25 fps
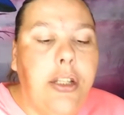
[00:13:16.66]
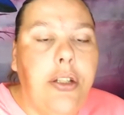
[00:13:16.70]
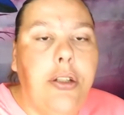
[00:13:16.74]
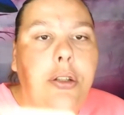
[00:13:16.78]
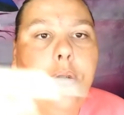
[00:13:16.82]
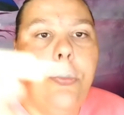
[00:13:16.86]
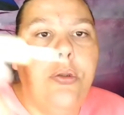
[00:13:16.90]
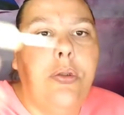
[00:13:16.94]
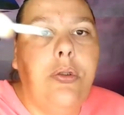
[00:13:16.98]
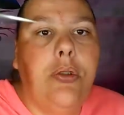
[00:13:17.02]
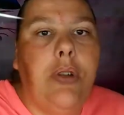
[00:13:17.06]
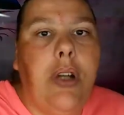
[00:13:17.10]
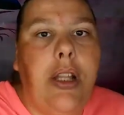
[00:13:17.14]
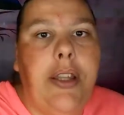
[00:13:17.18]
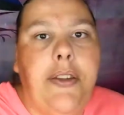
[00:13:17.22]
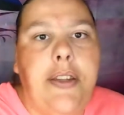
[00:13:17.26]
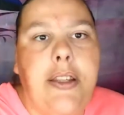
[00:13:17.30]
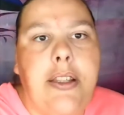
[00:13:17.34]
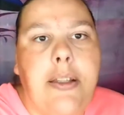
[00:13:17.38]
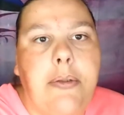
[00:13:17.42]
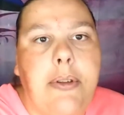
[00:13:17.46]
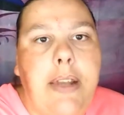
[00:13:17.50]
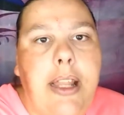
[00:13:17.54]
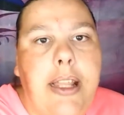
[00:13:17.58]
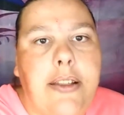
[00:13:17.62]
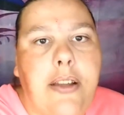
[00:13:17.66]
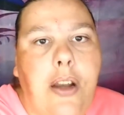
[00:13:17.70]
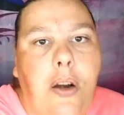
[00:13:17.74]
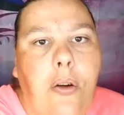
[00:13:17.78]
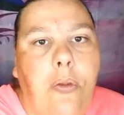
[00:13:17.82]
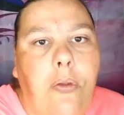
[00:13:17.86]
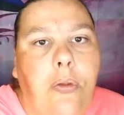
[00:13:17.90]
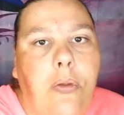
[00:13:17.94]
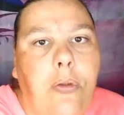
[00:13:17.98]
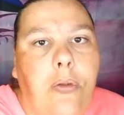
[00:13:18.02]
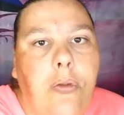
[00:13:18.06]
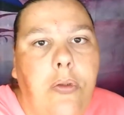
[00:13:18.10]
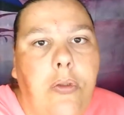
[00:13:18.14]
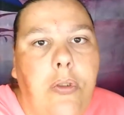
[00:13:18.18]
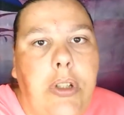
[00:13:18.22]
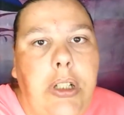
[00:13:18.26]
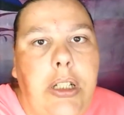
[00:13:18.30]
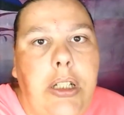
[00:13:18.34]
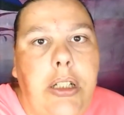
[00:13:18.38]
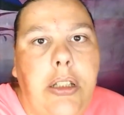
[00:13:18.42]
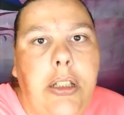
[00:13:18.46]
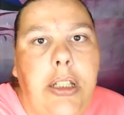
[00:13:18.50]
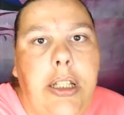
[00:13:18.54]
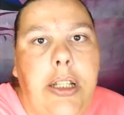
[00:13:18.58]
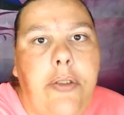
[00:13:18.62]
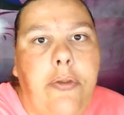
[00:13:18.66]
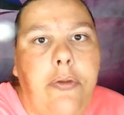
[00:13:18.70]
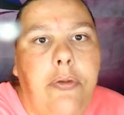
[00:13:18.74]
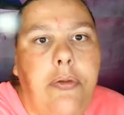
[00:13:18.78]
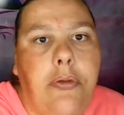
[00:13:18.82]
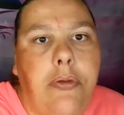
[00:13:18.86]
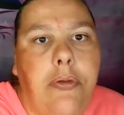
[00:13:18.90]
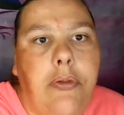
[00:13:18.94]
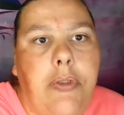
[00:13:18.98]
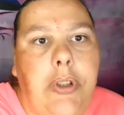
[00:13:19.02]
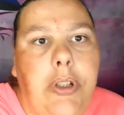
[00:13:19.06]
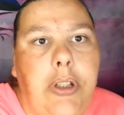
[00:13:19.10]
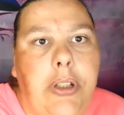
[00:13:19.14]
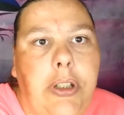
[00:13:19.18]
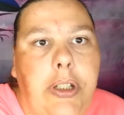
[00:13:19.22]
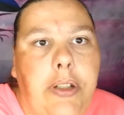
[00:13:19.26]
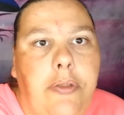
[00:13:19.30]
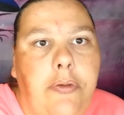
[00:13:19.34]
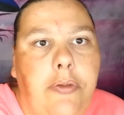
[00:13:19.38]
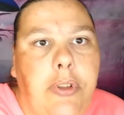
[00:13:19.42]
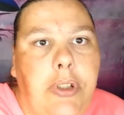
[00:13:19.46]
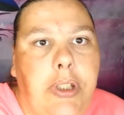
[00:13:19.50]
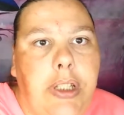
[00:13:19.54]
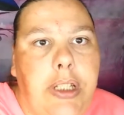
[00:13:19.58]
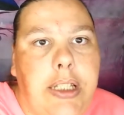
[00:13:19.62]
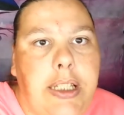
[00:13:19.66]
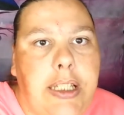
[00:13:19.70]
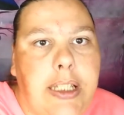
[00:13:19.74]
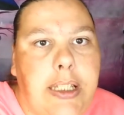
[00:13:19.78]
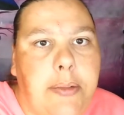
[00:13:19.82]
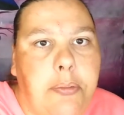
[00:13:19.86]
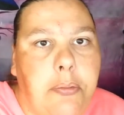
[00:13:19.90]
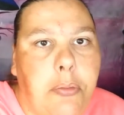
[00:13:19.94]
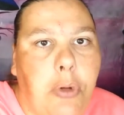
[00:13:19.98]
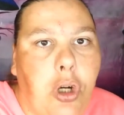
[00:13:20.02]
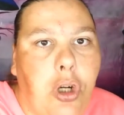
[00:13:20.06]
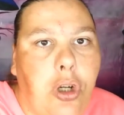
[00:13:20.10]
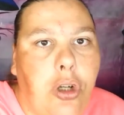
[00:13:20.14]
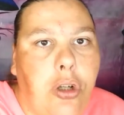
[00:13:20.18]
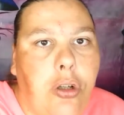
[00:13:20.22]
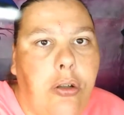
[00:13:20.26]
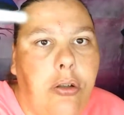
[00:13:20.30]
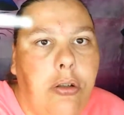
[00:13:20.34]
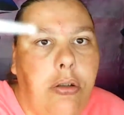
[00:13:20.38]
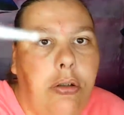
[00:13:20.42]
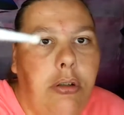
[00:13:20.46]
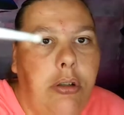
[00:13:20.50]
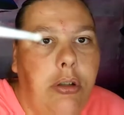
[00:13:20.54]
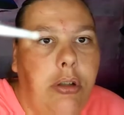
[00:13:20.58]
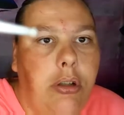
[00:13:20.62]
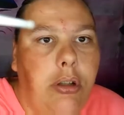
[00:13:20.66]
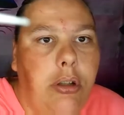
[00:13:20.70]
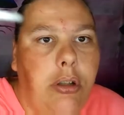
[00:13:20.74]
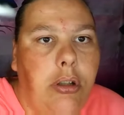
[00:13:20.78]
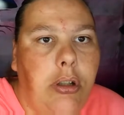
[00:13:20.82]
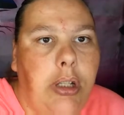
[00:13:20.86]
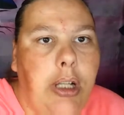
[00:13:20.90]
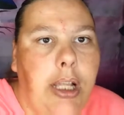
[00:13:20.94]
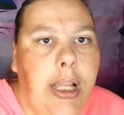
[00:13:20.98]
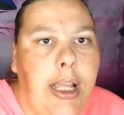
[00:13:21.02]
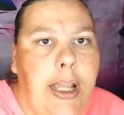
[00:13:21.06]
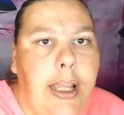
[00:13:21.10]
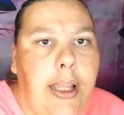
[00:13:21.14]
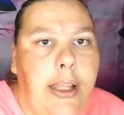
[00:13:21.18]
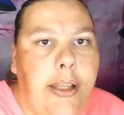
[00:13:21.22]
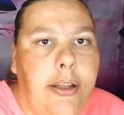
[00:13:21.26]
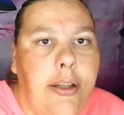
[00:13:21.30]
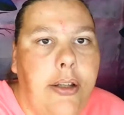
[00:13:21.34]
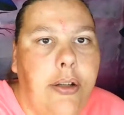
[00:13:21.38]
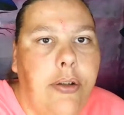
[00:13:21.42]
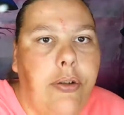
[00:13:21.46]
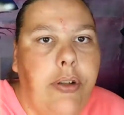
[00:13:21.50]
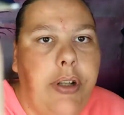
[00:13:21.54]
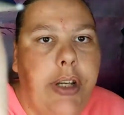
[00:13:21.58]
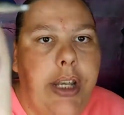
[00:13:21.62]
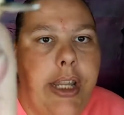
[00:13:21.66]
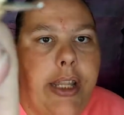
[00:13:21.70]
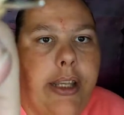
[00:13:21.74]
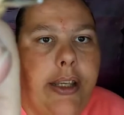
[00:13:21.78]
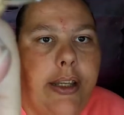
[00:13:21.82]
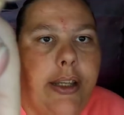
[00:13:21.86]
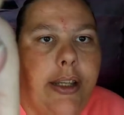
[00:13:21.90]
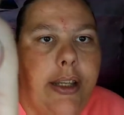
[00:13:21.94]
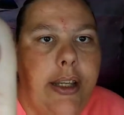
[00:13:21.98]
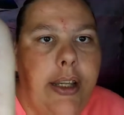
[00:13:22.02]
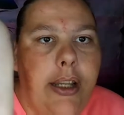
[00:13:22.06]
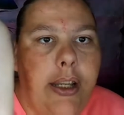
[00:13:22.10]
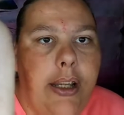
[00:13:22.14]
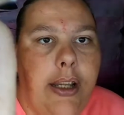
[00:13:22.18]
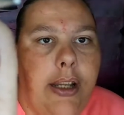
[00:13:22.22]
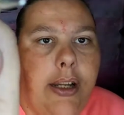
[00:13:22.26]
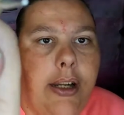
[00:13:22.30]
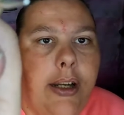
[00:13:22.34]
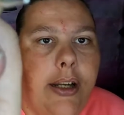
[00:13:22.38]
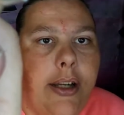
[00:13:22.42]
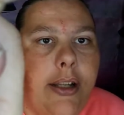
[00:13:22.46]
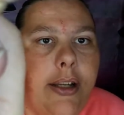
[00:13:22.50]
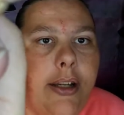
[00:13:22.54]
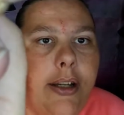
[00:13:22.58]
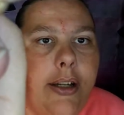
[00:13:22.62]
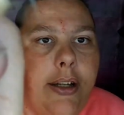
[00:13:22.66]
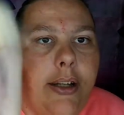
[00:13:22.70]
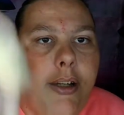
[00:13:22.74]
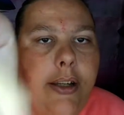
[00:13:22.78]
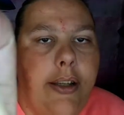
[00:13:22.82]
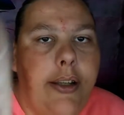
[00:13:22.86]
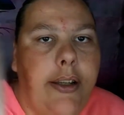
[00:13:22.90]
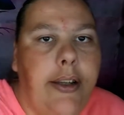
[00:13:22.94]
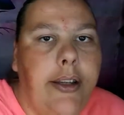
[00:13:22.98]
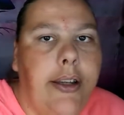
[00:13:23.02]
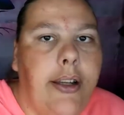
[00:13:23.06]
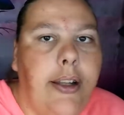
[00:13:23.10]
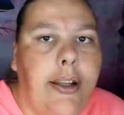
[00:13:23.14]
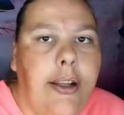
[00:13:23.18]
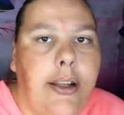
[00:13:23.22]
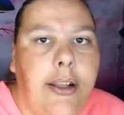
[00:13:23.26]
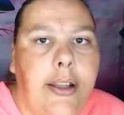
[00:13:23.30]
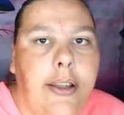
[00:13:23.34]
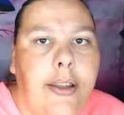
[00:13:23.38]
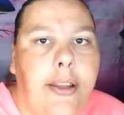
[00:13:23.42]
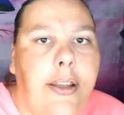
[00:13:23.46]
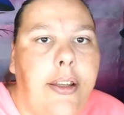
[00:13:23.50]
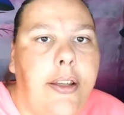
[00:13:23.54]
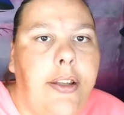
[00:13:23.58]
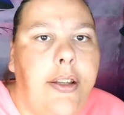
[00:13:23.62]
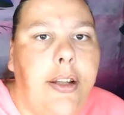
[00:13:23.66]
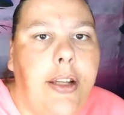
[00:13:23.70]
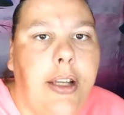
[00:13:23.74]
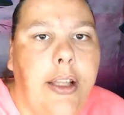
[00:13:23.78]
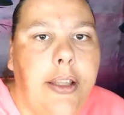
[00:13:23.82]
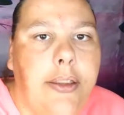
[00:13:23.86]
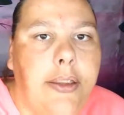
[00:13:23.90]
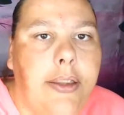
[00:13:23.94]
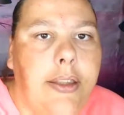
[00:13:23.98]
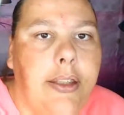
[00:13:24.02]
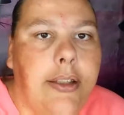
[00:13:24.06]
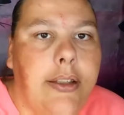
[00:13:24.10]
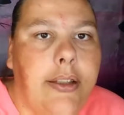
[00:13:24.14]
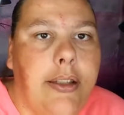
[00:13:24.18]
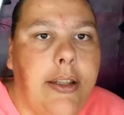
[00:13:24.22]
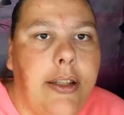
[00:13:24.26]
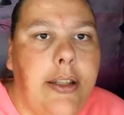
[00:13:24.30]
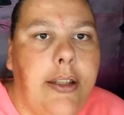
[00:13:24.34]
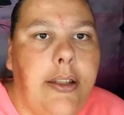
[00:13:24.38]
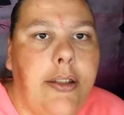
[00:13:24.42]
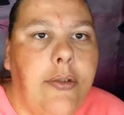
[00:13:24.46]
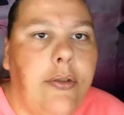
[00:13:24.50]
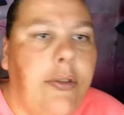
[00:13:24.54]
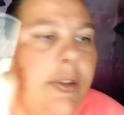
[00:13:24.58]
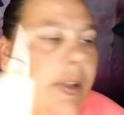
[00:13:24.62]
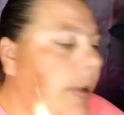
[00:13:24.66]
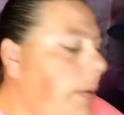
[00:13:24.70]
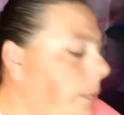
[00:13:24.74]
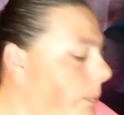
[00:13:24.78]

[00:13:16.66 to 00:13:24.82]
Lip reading: tool, and this one has a really, really, really small end on it. And then you got this end on it.